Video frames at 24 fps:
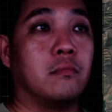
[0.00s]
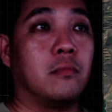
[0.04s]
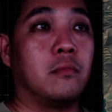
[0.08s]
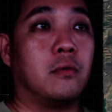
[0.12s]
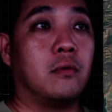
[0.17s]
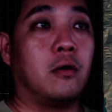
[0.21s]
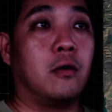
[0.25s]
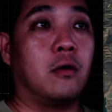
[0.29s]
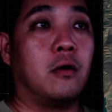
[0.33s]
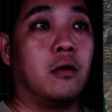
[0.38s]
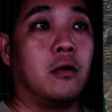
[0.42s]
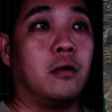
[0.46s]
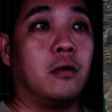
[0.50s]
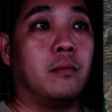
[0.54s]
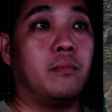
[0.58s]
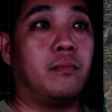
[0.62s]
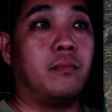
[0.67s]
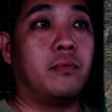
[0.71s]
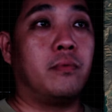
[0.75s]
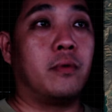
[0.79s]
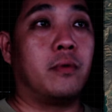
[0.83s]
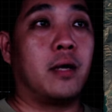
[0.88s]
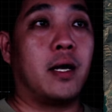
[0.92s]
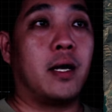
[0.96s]
or a
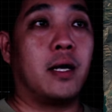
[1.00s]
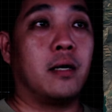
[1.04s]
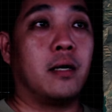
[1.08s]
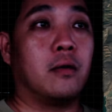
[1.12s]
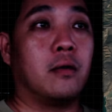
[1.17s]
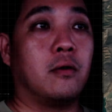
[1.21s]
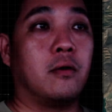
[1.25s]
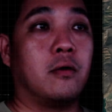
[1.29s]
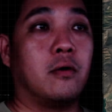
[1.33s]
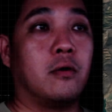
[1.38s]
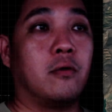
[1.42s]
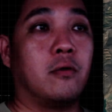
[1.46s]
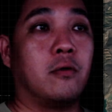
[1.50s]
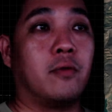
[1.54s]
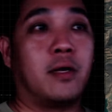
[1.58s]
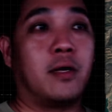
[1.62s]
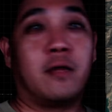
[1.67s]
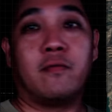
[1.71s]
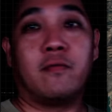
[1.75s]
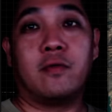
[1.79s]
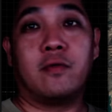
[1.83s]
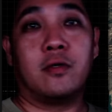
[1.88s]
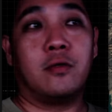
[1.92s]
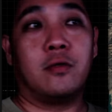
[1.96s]
bra or
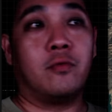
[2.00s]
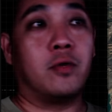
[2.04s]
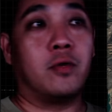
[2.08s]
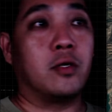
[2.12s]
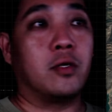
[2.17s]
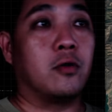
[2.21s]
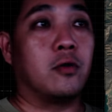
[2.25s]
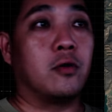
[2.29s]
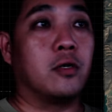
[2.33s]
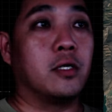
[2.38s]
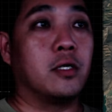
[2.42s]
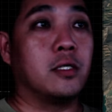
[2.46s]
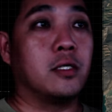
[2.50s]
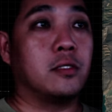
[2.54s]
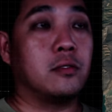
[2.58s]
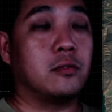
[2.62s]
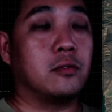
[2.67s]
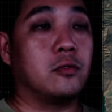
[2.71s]
whatever you want to call this.